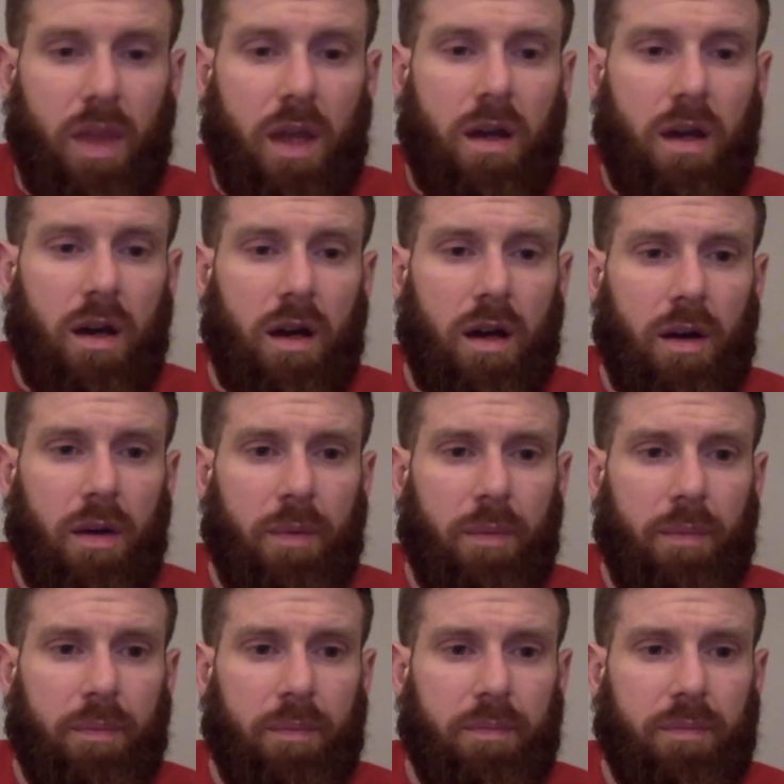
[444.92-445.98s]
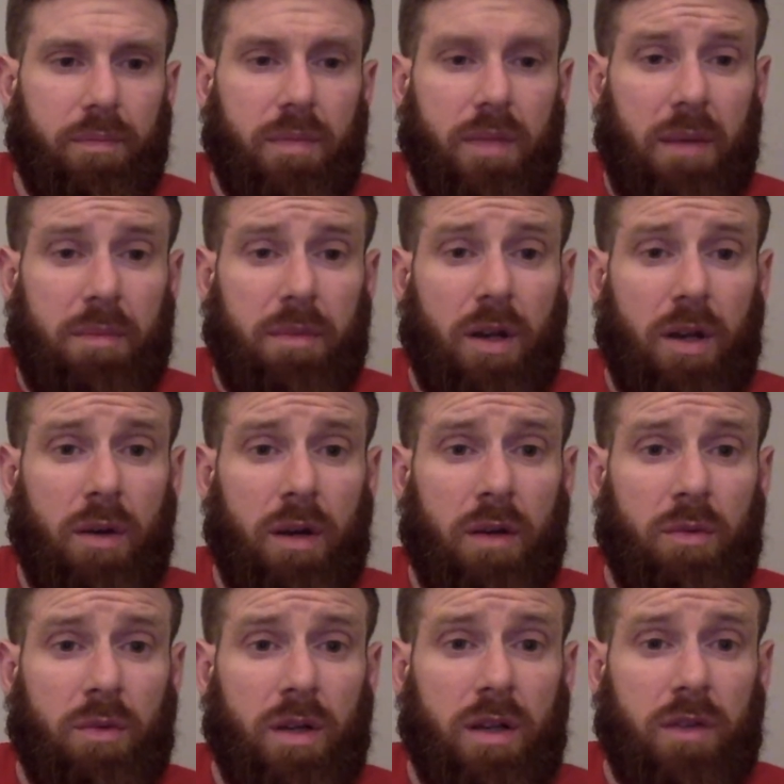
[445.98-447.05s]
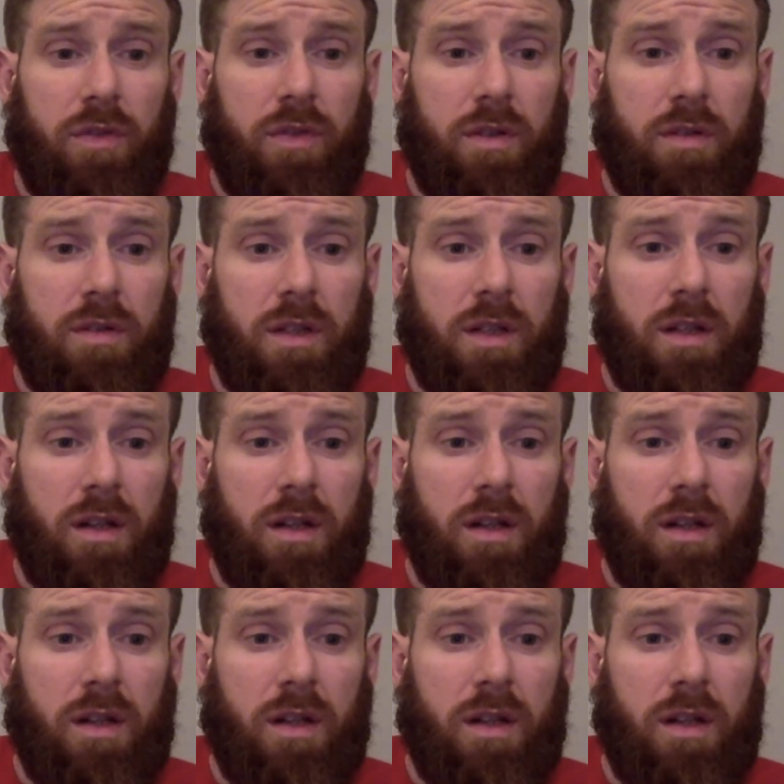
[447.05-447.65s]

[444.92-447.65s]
um, let me know anyone if you did